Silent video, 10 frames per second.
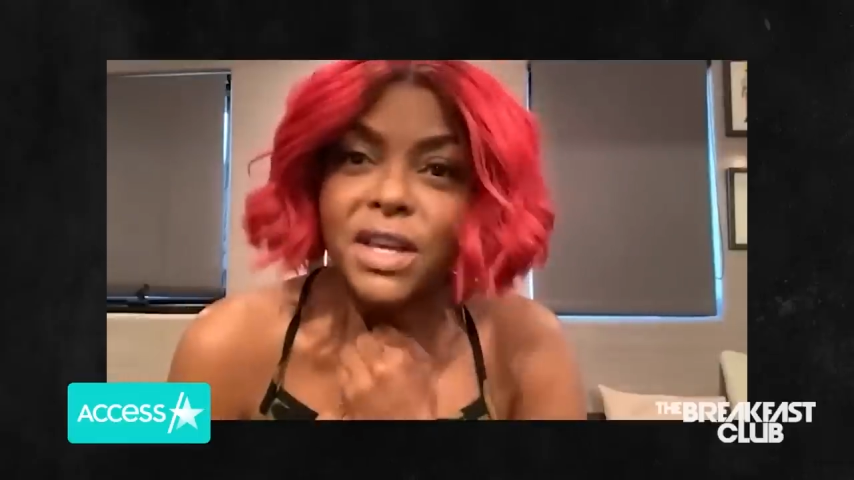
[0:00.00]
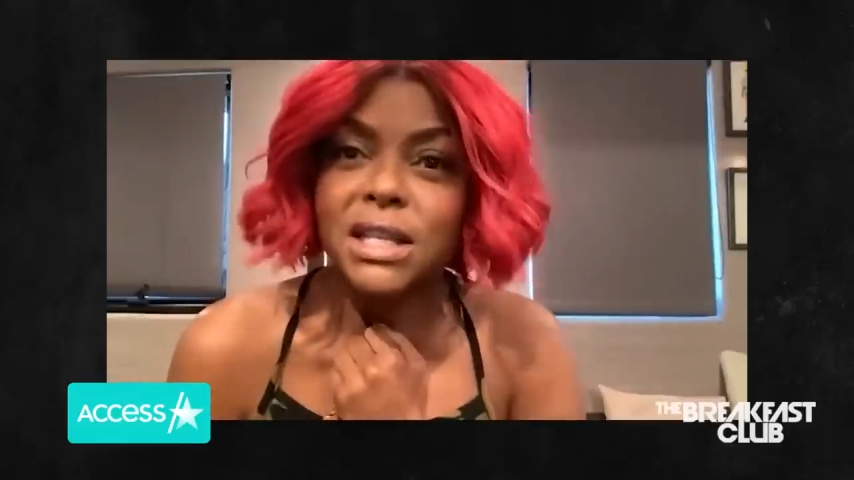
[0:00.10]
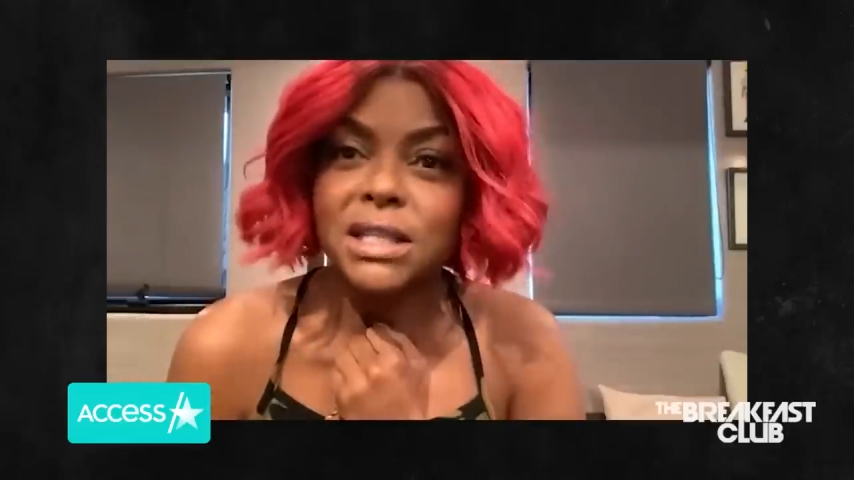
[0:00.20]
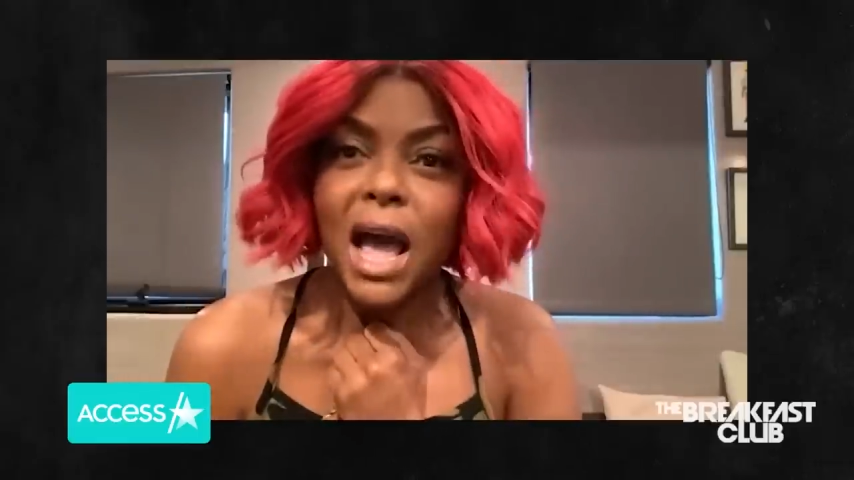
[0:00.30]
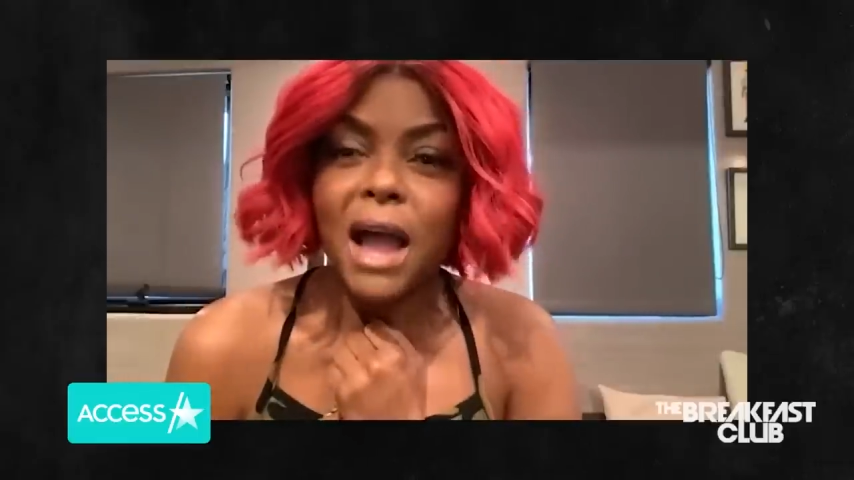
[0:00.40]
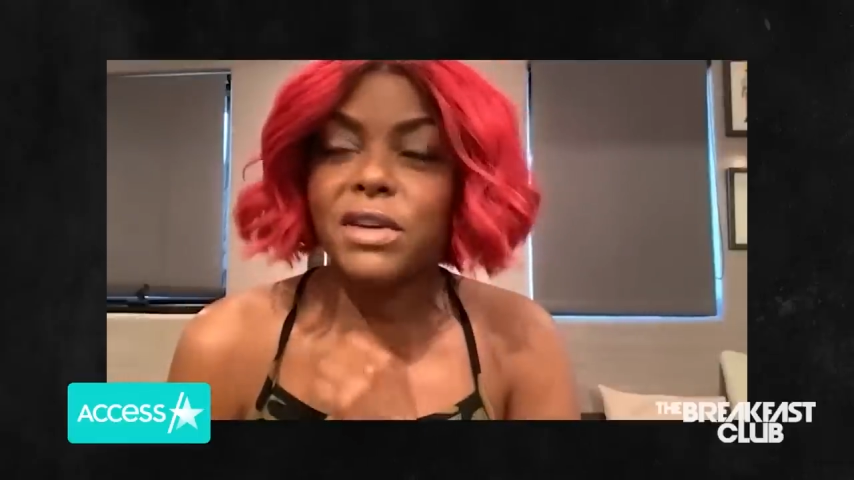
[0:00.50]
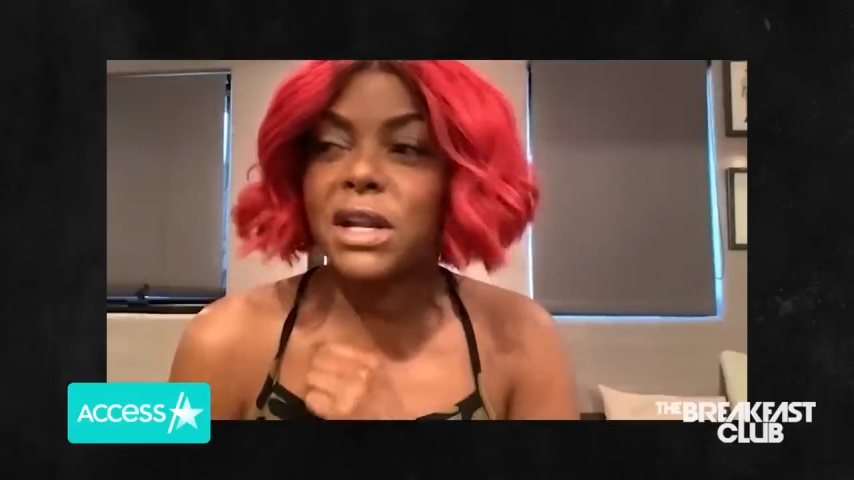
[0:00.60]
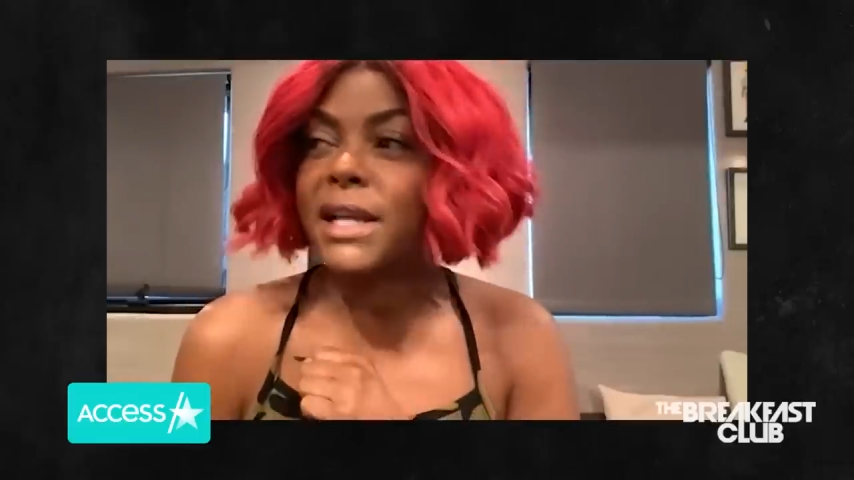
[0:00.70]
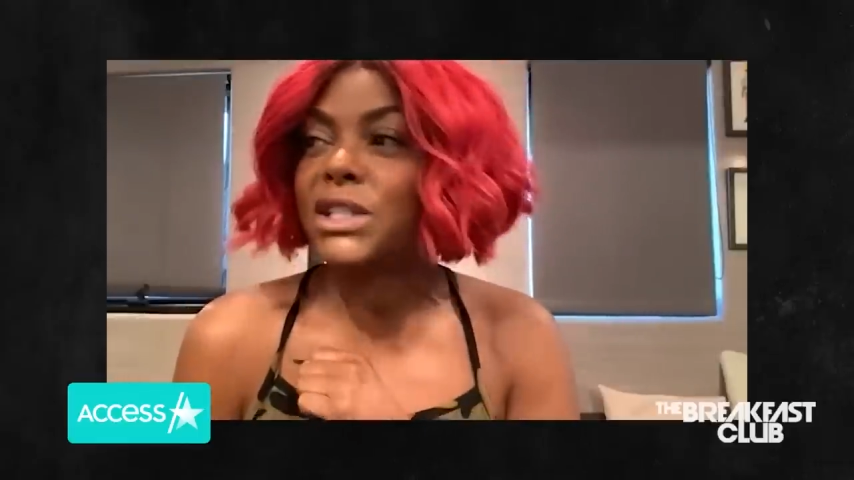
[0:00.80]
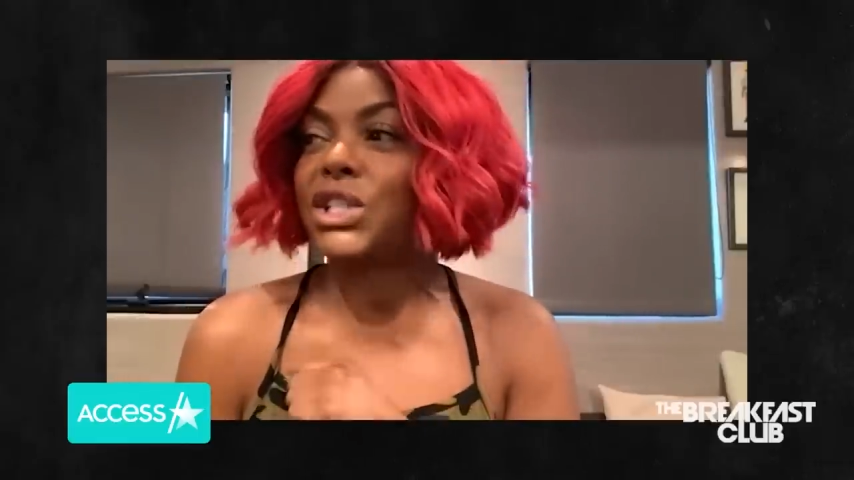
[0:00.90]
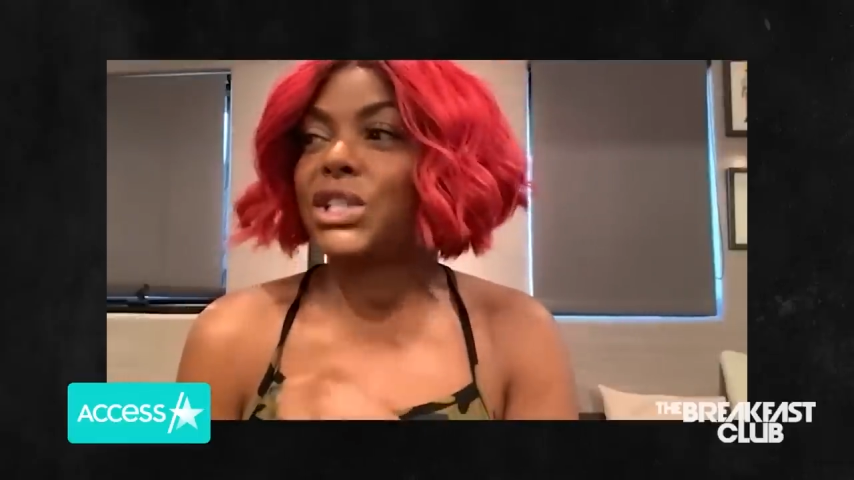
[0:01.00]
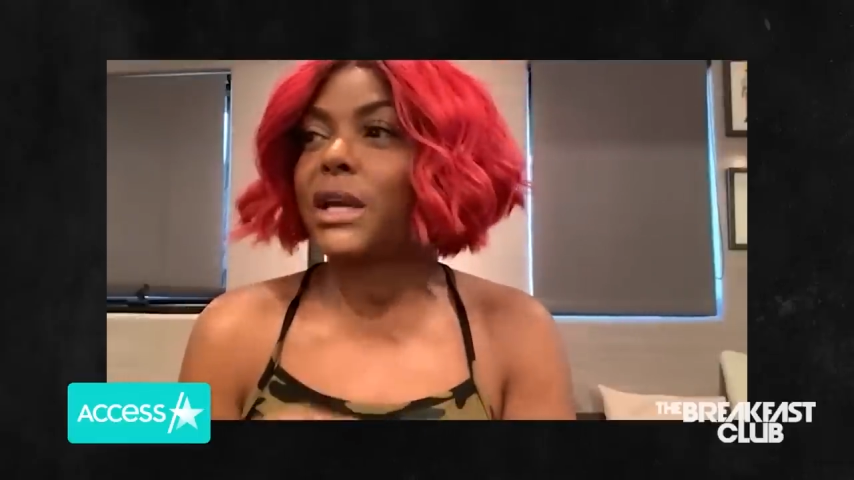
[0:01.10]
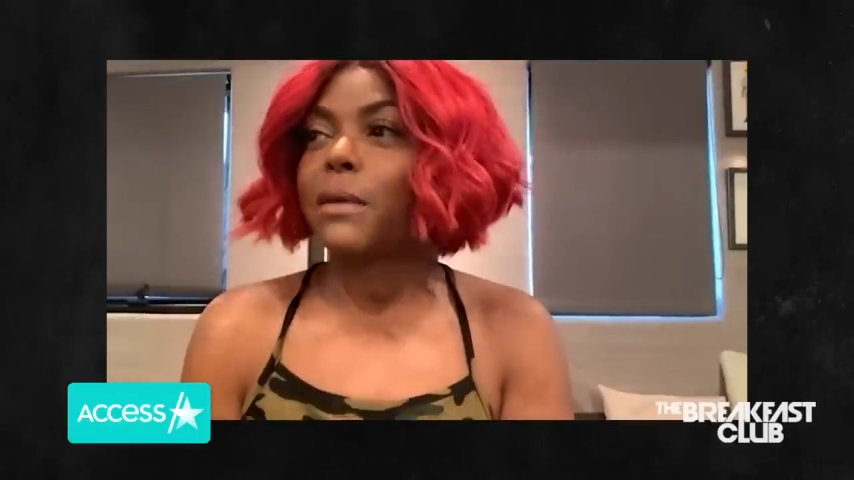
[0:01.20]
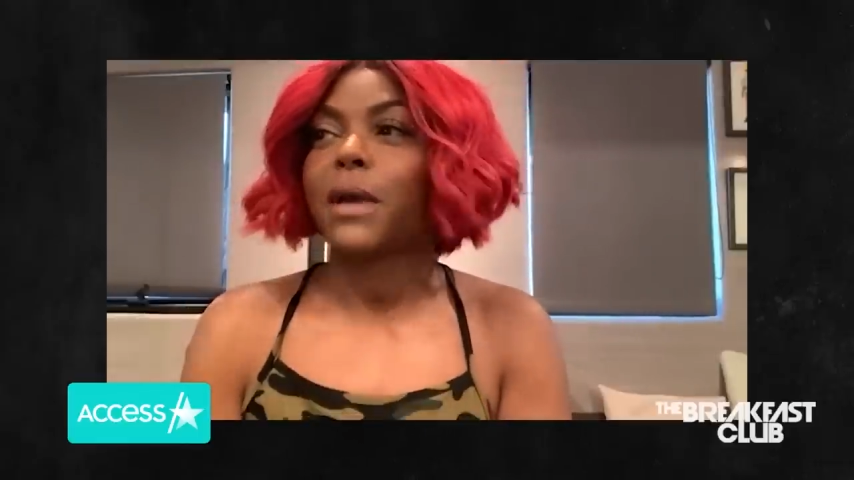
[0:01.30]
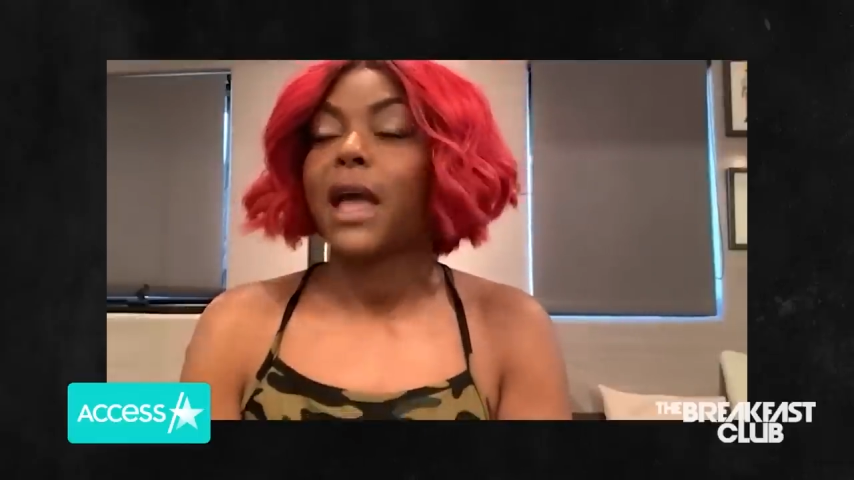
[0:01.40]
of the entire
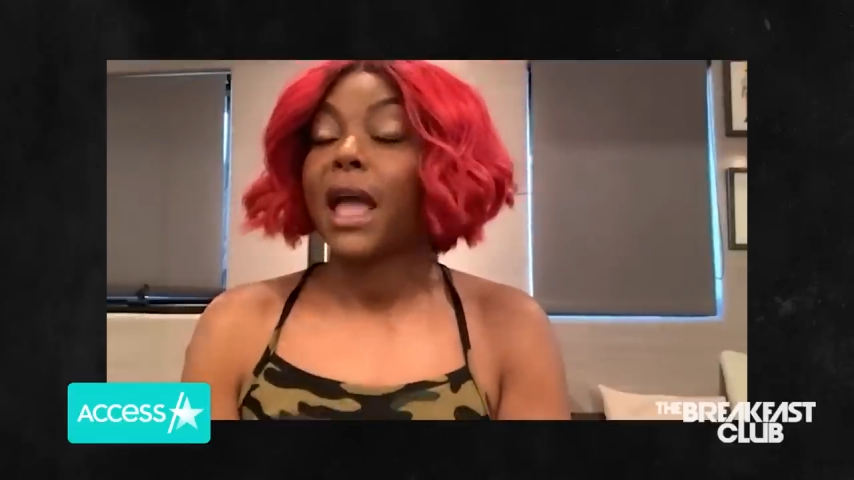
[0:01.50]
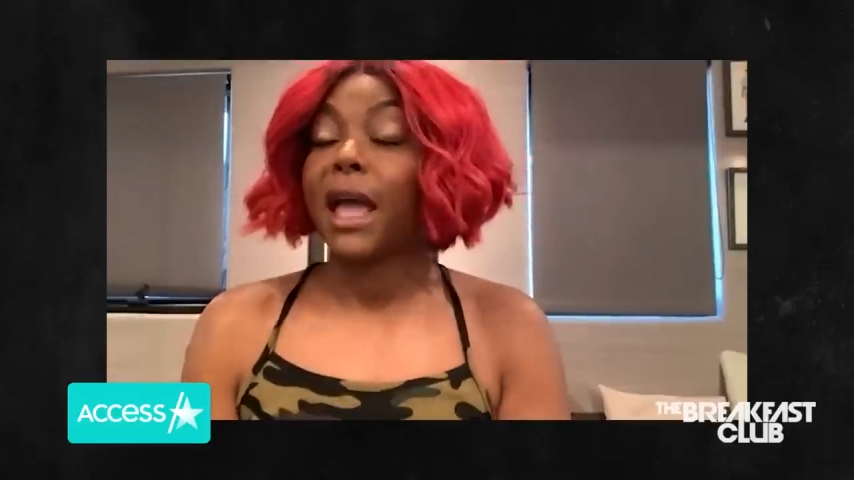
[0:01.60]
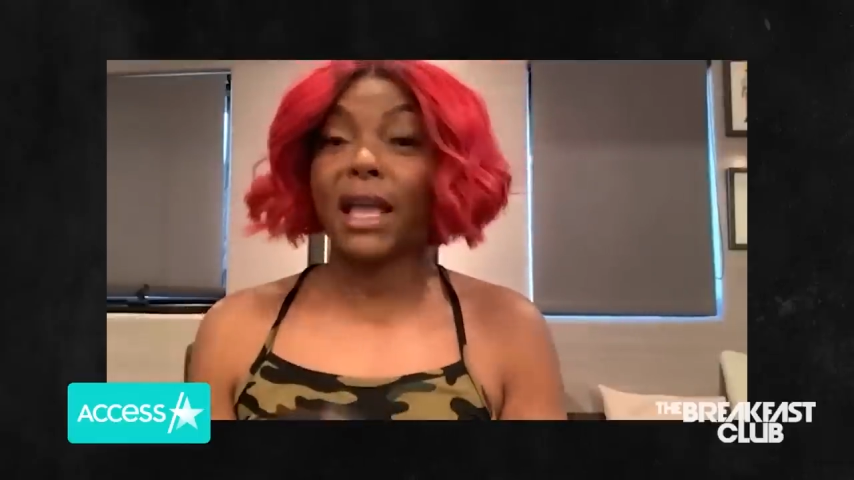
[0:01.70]
relationship,